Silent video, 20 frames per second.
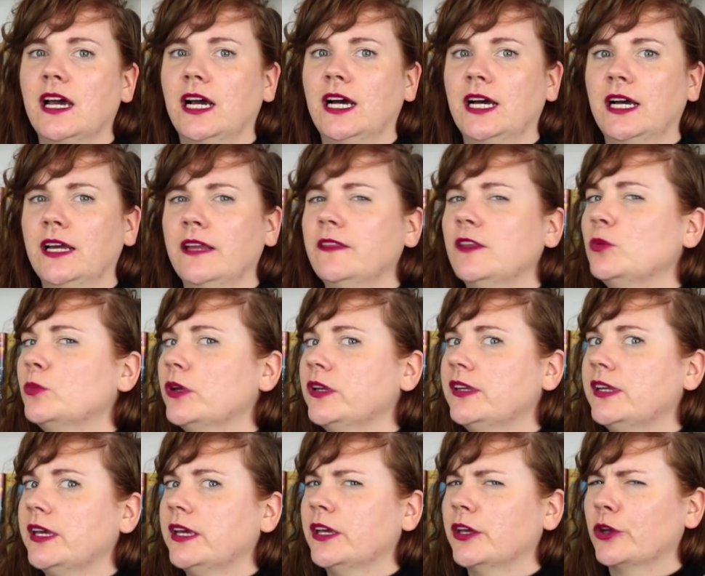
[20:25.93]
And then one
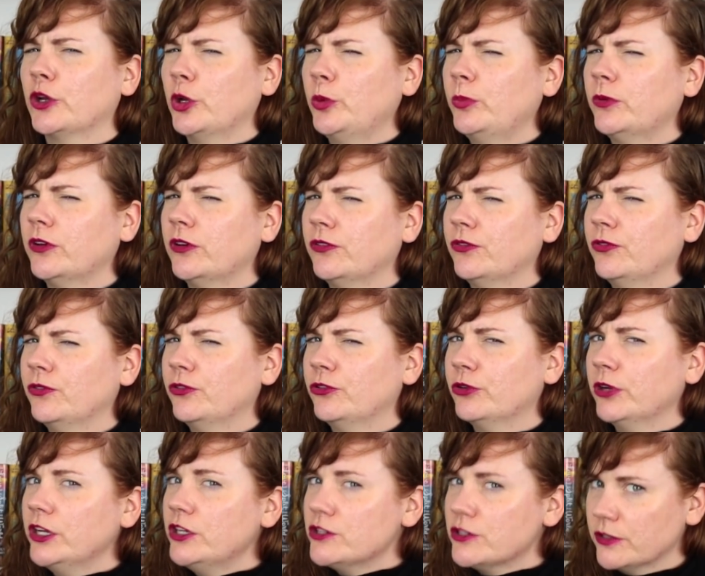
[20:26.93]
day, a group of
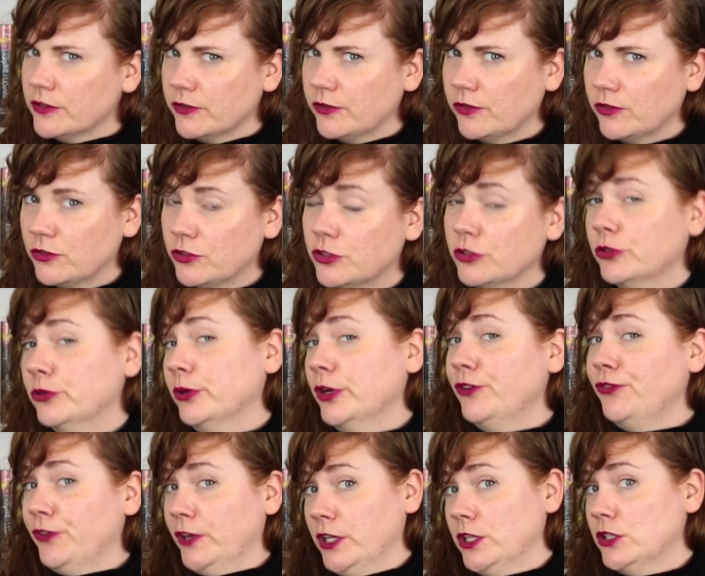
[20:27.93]
strangers to
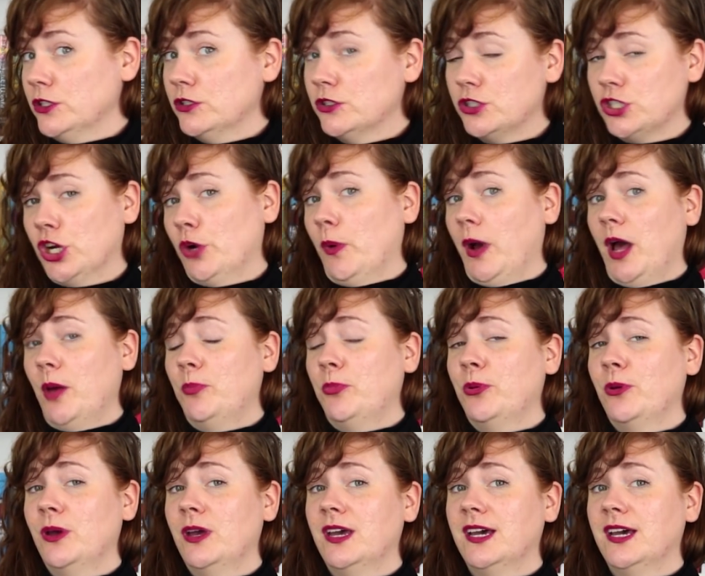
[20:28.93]
Griffin show up